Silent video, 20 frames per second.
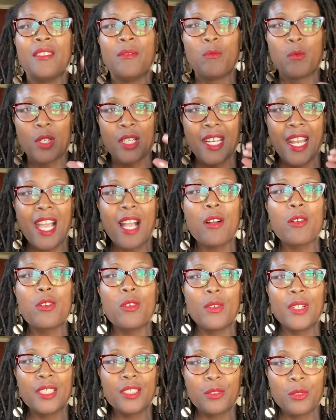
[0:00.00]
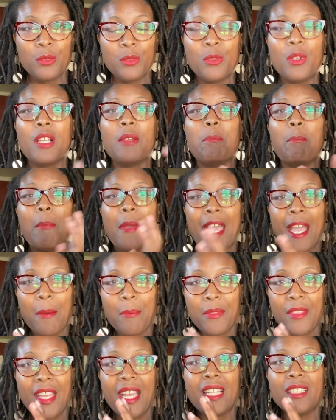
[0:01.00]
we're now going to
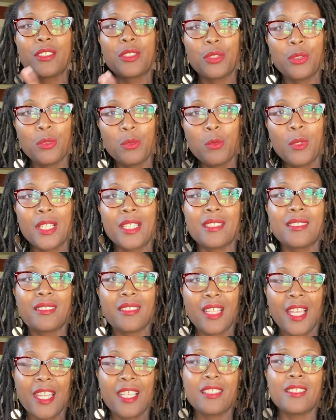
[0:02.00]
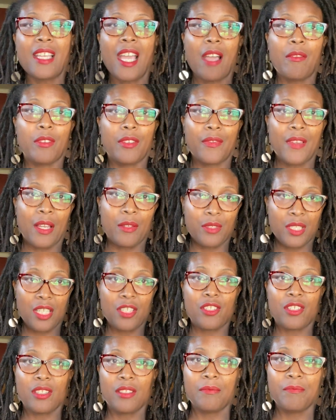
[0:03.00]
map that to what it's like to have a
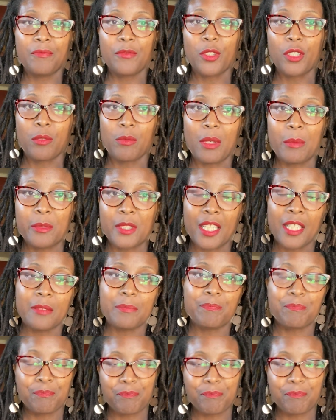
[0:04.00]
foundation for your website.